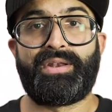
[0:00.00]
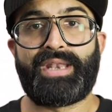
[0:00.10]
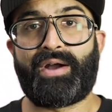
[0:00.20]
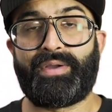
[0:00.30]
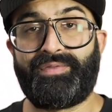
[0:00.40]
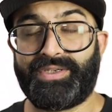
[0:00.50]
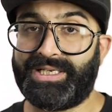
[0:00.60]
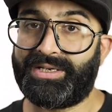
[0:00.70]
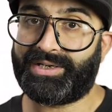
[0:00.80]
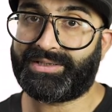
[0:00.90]
Now, if you
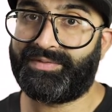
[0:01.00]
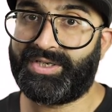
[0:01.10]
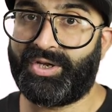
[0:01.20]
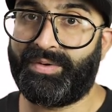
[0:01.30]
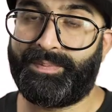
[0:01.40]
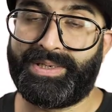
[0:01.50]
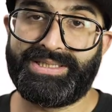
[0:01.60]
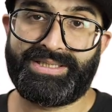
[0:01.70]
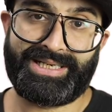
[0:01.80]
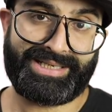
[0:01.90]
did like the video,
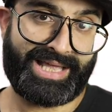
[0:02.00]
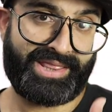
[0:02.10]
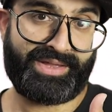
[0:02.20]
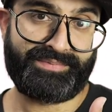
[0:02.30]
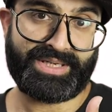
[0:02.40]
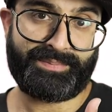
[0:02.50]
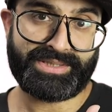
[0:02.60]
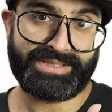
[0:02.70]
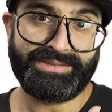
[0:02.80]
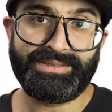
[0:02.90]
please click that thumbs up
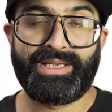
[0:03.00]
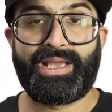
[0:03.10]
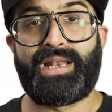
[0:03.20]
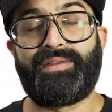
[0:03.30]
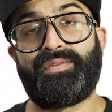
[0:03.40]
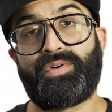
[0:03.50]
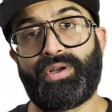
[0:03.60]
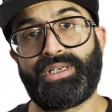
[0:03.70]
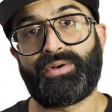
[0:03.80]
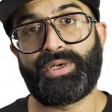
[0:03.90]
button. And if you've
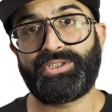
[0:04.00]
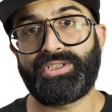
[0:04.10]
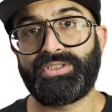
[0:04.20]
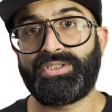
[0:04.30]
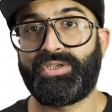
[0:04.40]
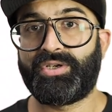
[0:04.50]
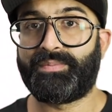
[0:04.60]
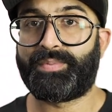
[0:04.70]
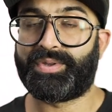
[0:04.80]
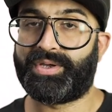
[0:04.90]
got any questions, you
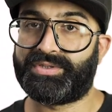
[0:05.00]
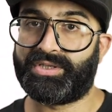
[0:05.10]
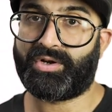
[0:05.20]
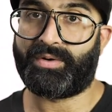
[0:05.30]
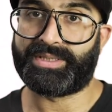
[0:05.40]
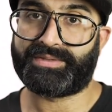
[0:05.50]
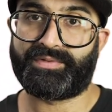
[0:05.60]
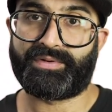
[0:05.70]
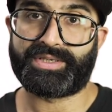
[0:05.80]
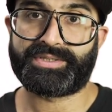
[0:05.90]
can put those in the comments
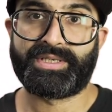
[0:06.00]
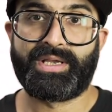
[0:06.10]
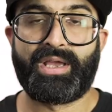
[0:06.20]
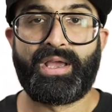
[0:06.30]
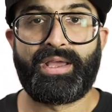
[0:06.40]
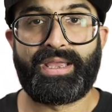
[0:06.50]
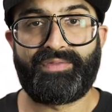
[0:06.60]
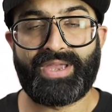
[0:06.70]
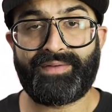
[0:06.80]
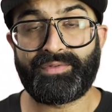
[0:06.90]
for us.
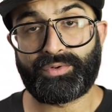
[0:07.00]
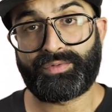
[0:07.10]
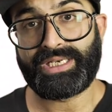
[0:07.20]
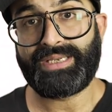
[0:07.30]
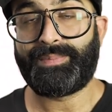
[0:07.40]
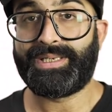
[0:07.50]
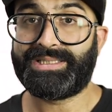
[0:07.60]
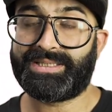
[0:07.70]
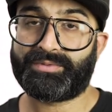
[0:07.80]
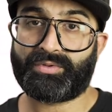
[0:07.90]
If you haven't already,
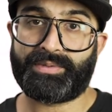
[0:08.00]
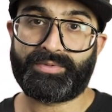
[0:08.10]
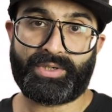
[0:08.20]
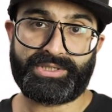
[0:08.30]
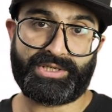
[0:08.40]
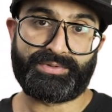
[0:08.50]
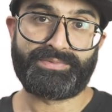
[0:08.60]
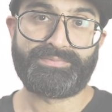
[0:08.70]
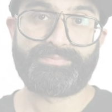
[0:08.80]
please subscribe to our channel.